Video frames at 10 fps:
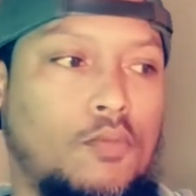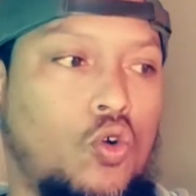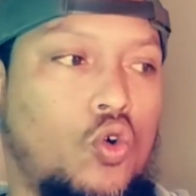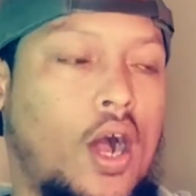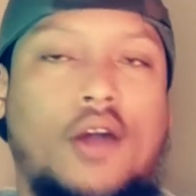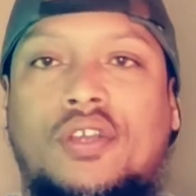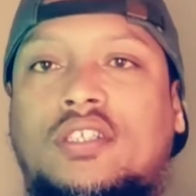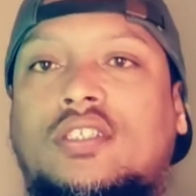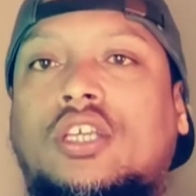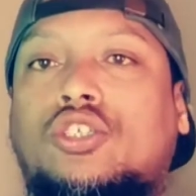or our
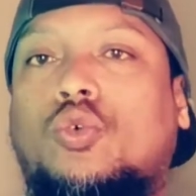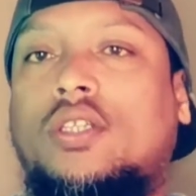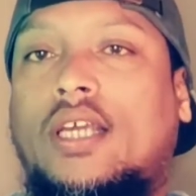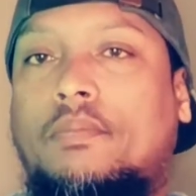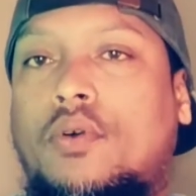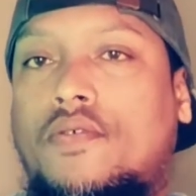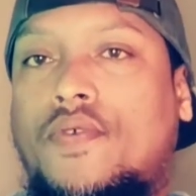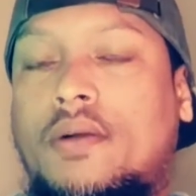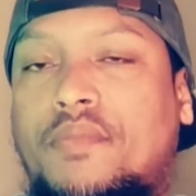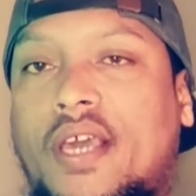instinctual type of
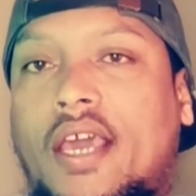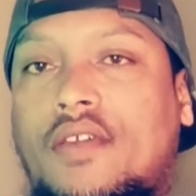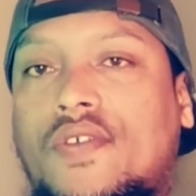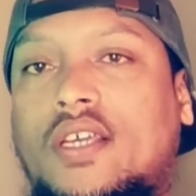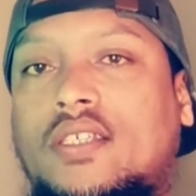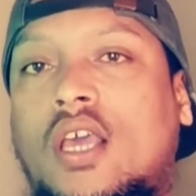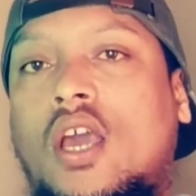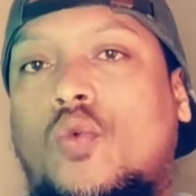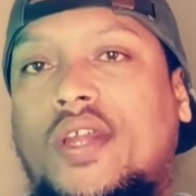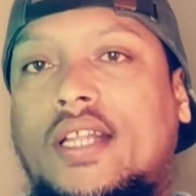behaviors
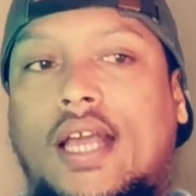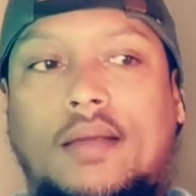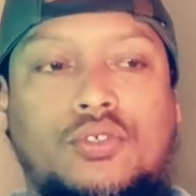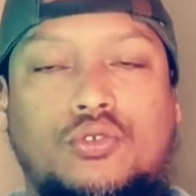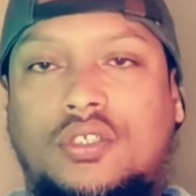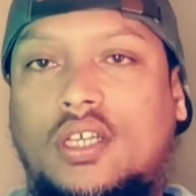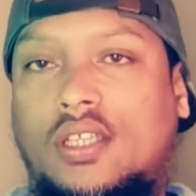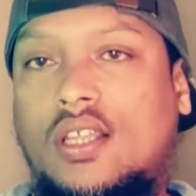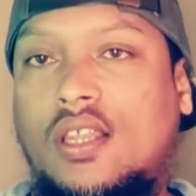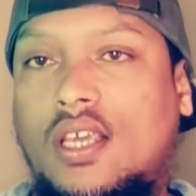when it comes to
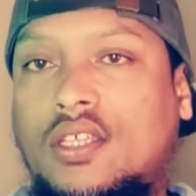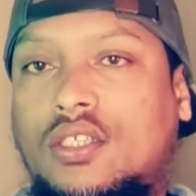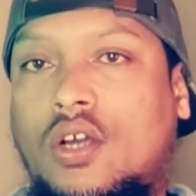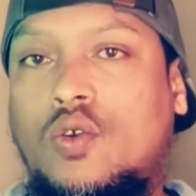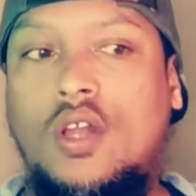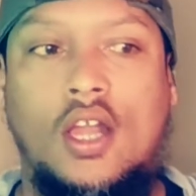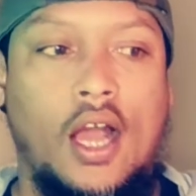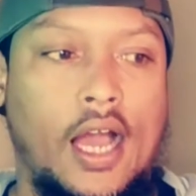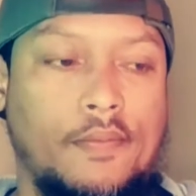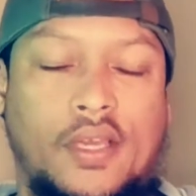certain things. So
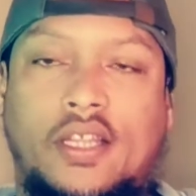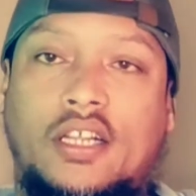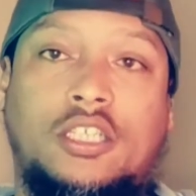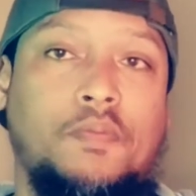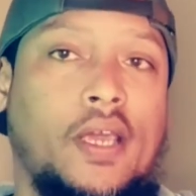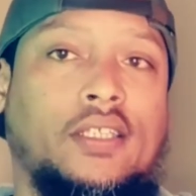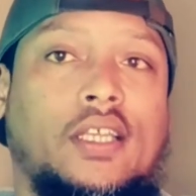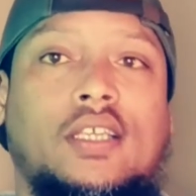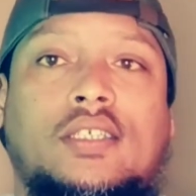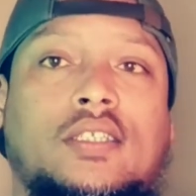in
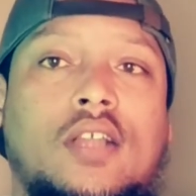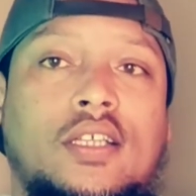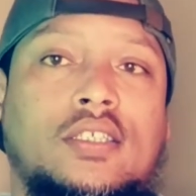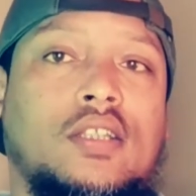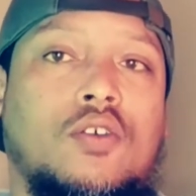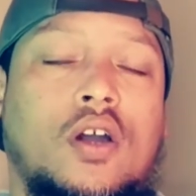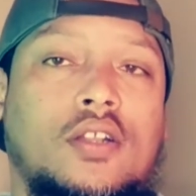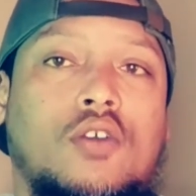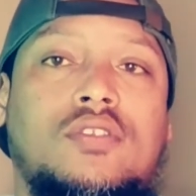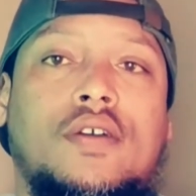respect is
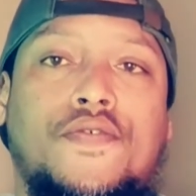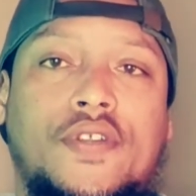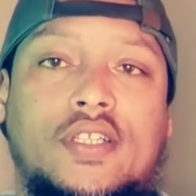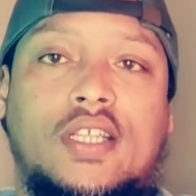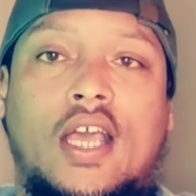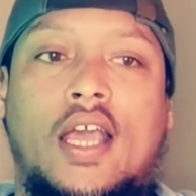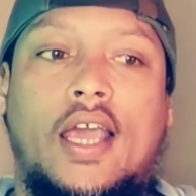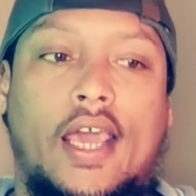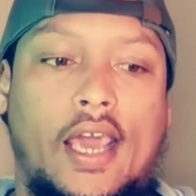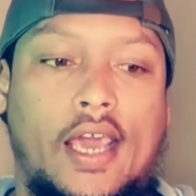no different.
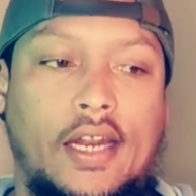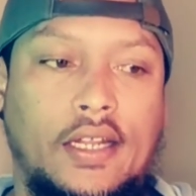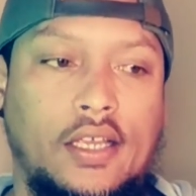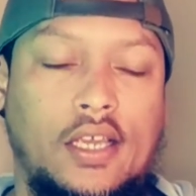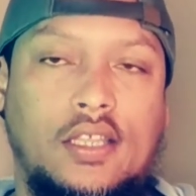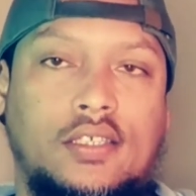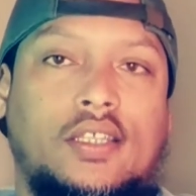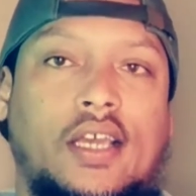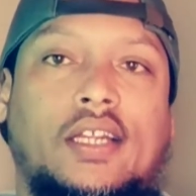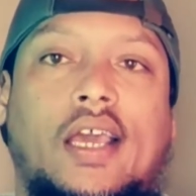And in this
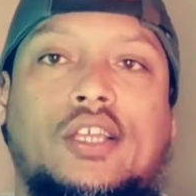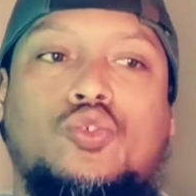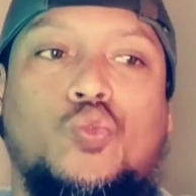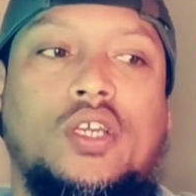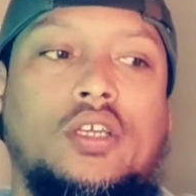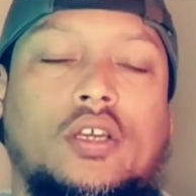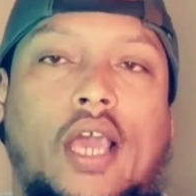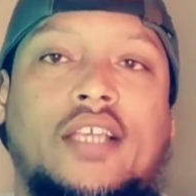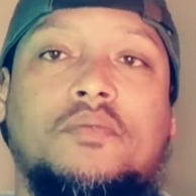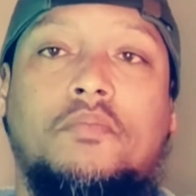day and age, we
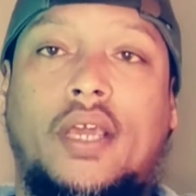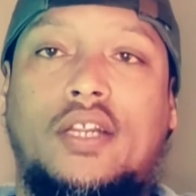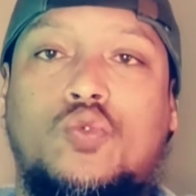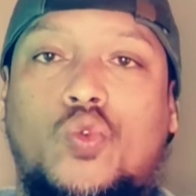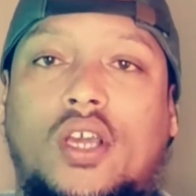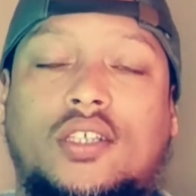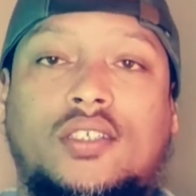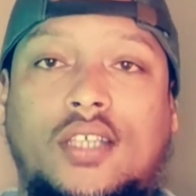as men, we are